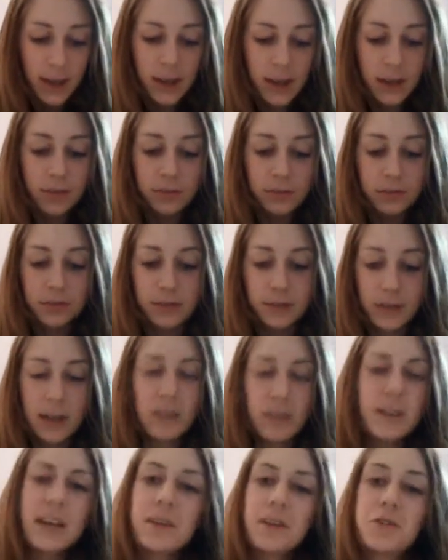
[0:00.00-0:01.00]
I
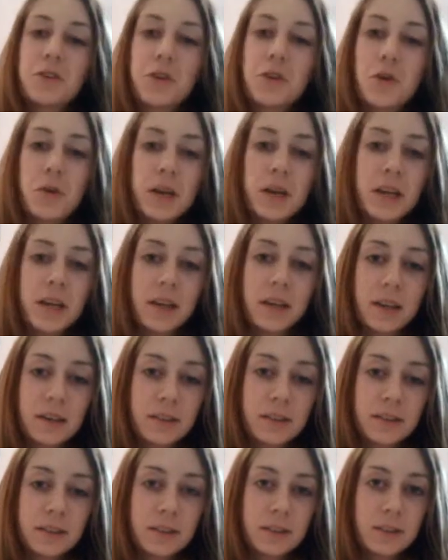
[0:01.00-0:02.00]
only have two in here.
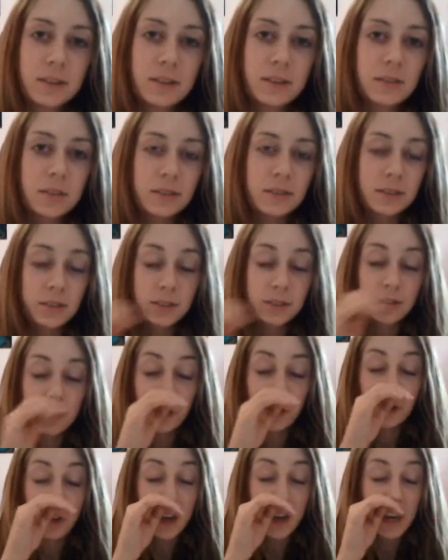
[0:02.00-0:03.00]
Well,
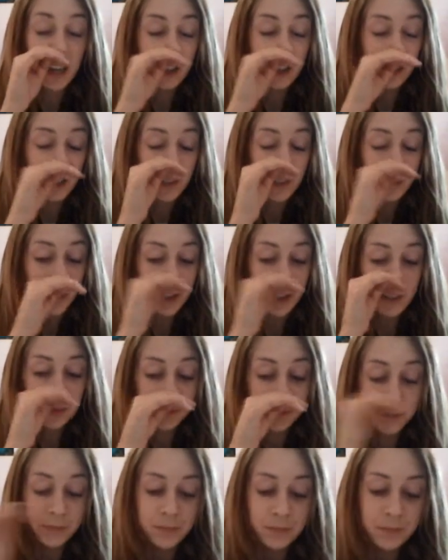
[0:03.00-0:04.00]
three actually, but
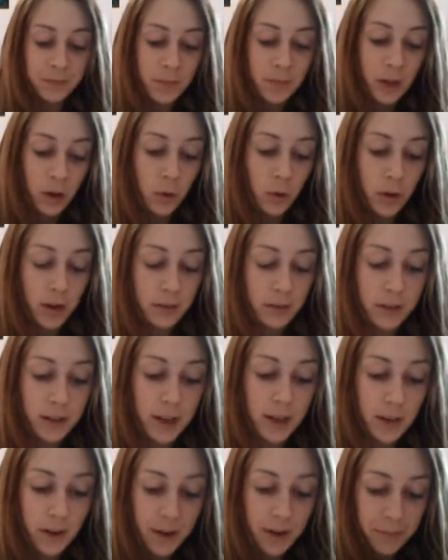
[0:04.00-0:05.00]
whatever.
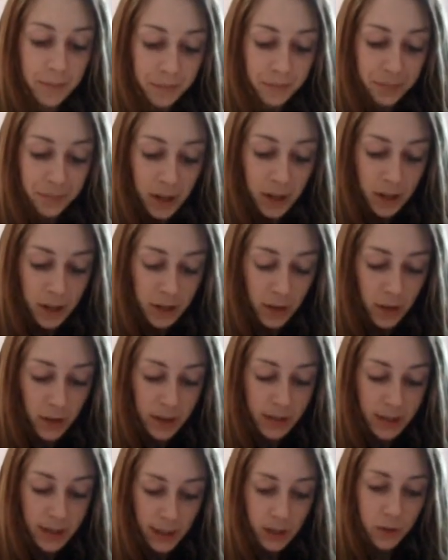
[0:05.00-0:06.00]
Anyway, so
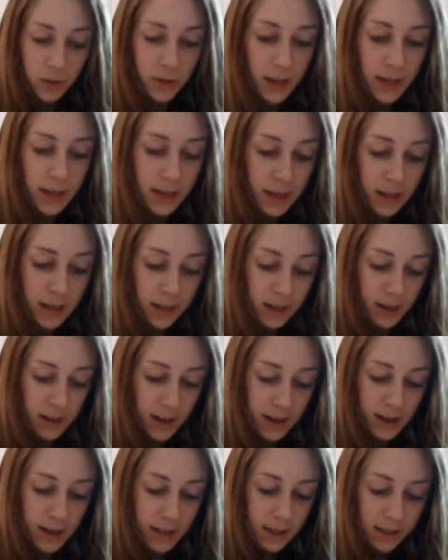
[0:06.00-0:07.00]
this next one I did
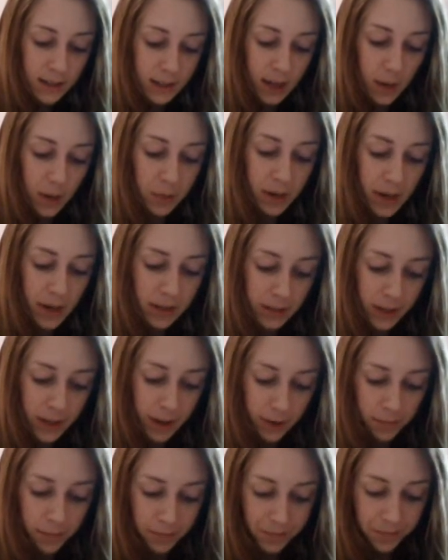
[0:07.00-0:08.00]
this a couple days
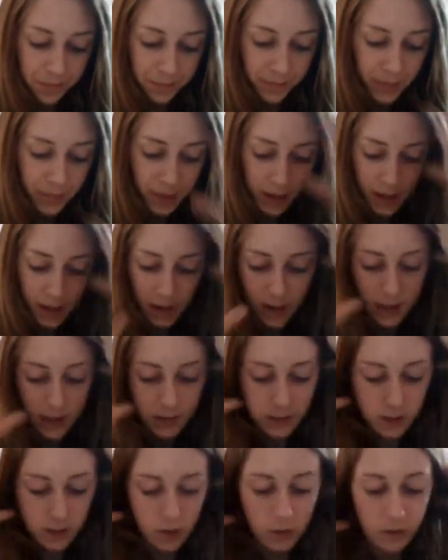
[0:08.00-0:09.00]
ago.
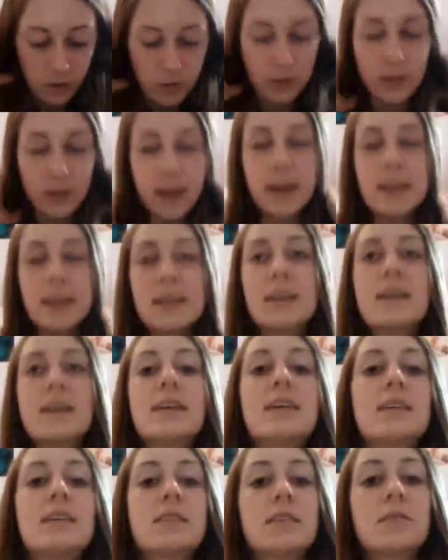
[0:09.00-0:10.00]
And so the idea
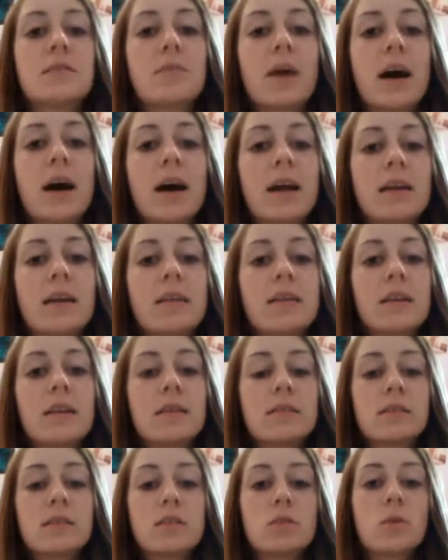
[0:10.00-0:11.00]
isn't mine.
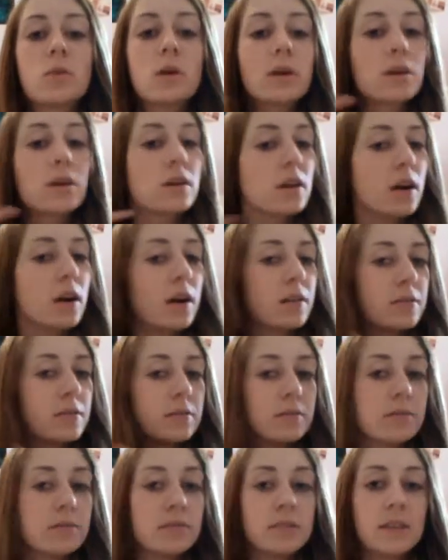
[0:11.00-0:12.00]
It's this one girl off
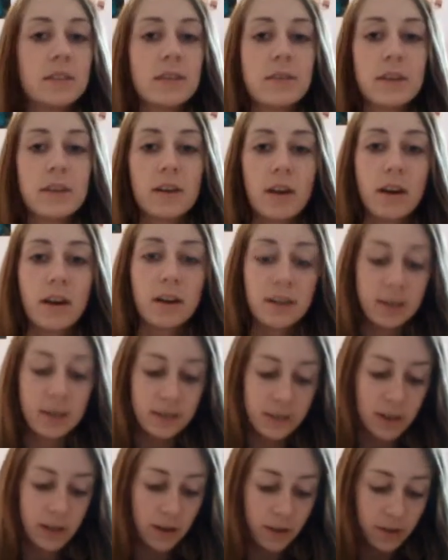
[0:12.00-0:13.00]
DeviantArt.
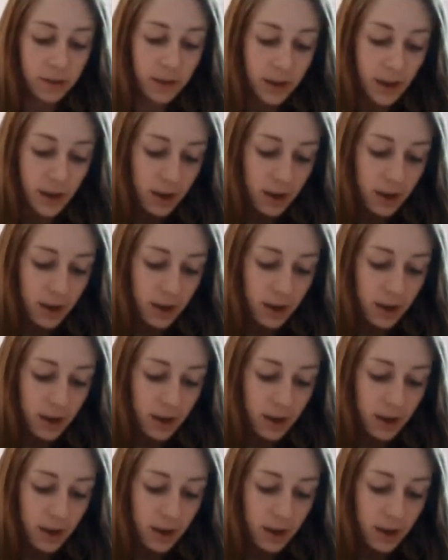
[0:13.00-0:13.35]
And so